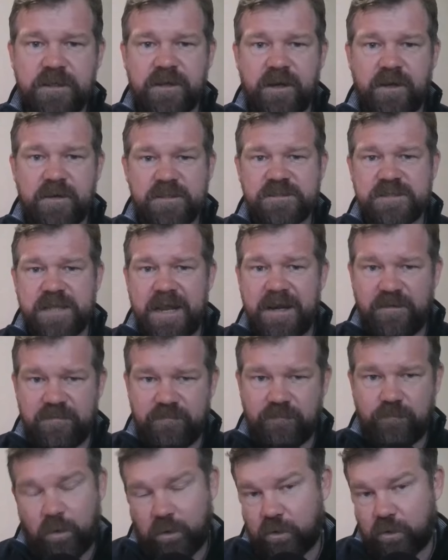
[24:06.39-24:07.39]
You can understand
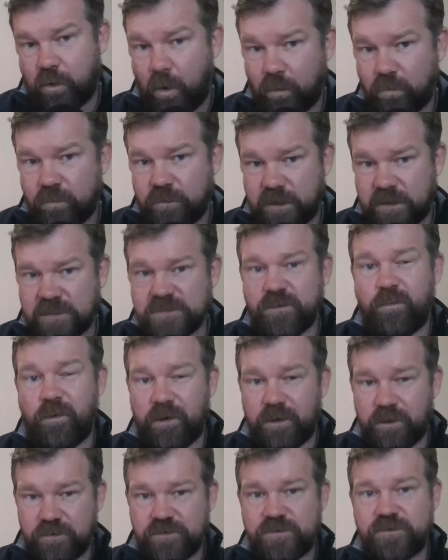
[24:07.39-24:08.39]
that what gold does and
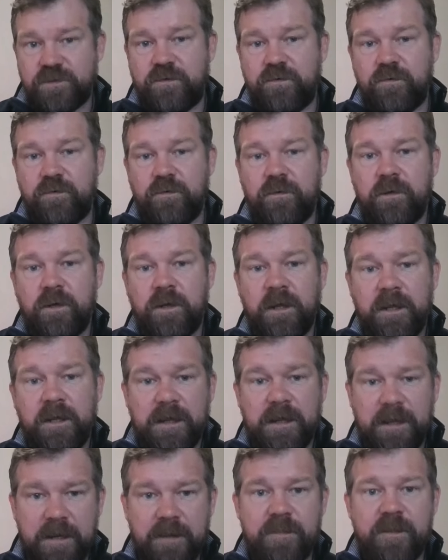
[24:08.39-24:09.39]
what it used to do
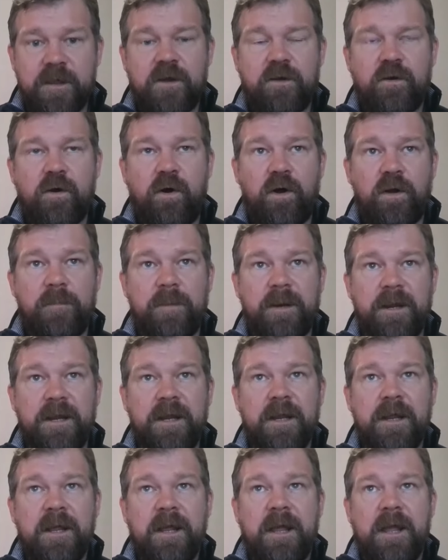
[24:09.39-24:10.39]
in the economy.